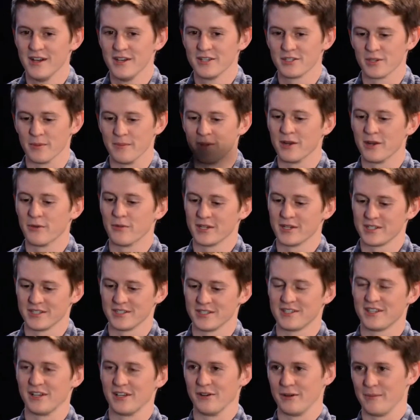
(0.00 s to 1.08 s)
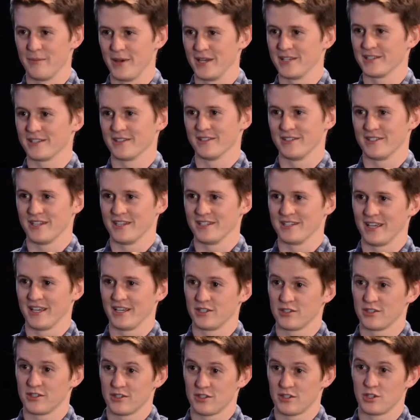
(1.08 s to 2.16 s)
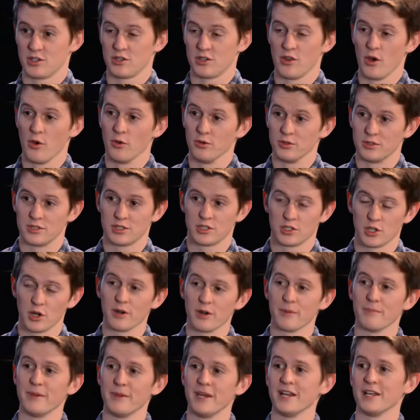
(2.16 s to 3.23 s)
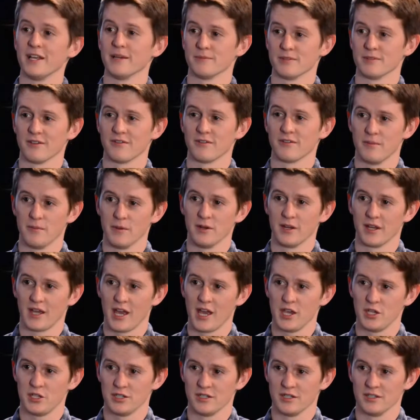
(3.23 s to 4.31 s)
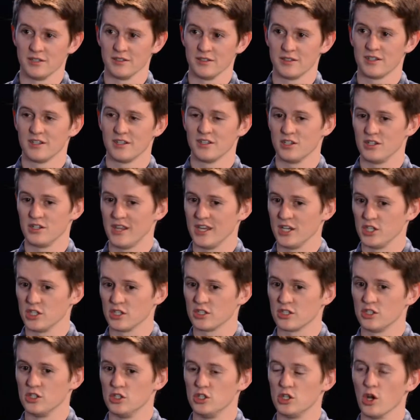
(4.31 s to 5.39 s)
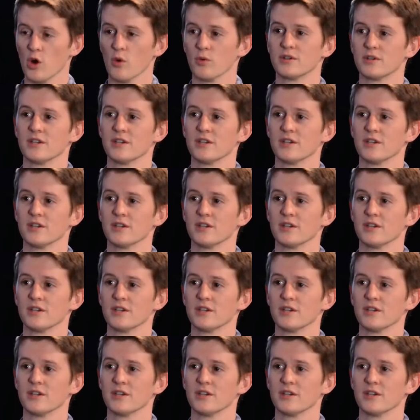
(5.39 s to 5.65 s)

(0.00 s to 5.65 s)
So media richness theory basically says like those certain mediums of communications, they just don't